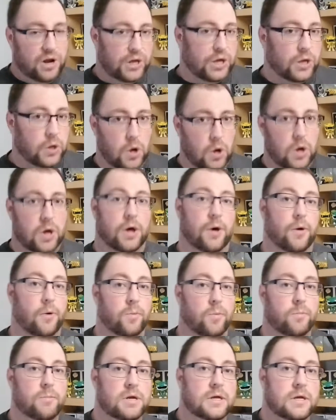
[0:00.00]
When I got
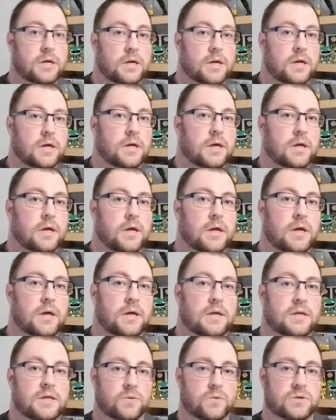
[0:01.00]
home,
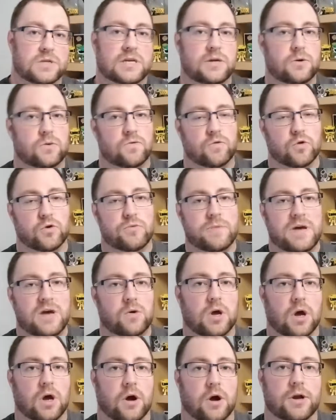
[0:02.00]
there was a little
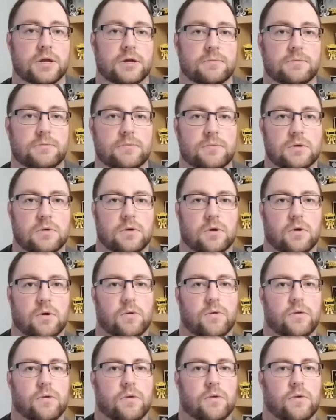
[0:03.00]
Royal Mail card
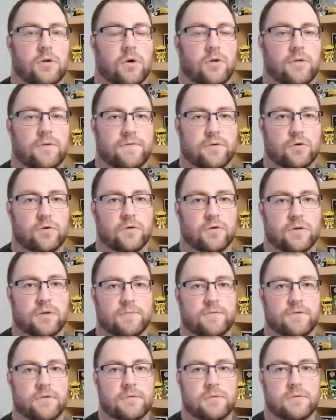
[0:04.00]
on on the
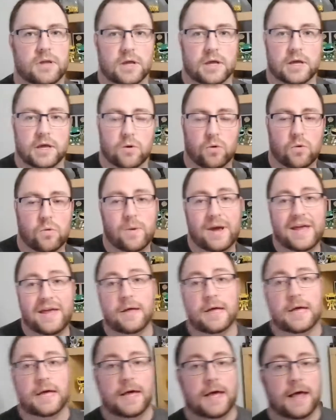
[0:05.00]
floor in the, the
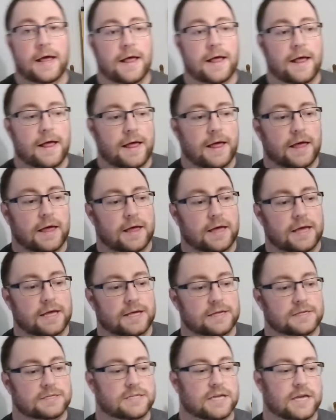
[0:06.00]
hallway.
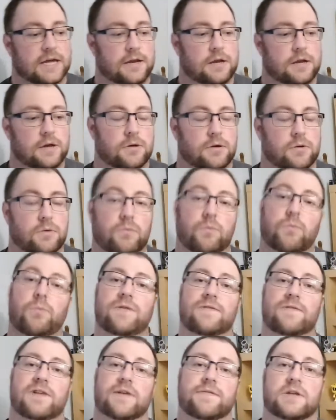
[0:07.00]
It said,
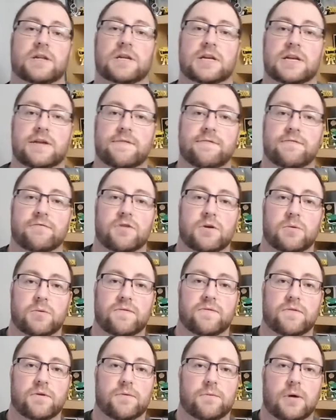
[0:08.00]
"We've left a
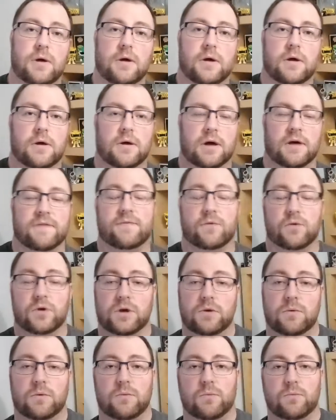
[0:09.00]
delivery with you uh,
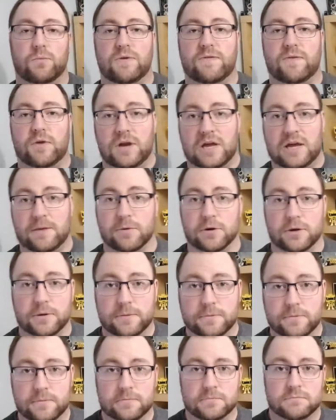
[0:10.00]
for you with your
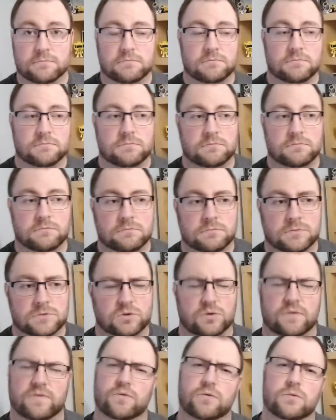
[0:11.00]
neighbour."
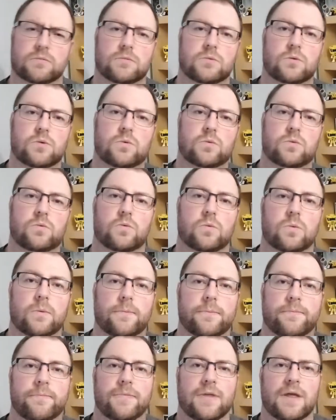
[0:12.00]
So I thought,
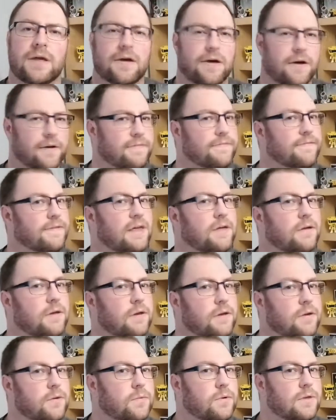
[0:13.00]
"Ooh, I
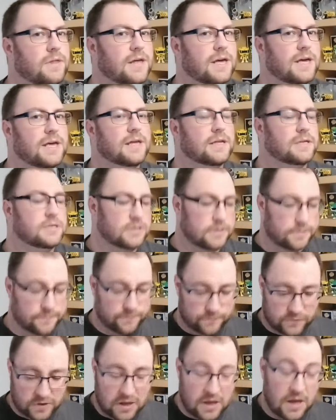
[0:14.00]
think I know what that
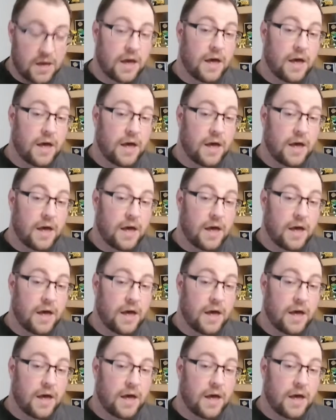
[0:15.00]
is."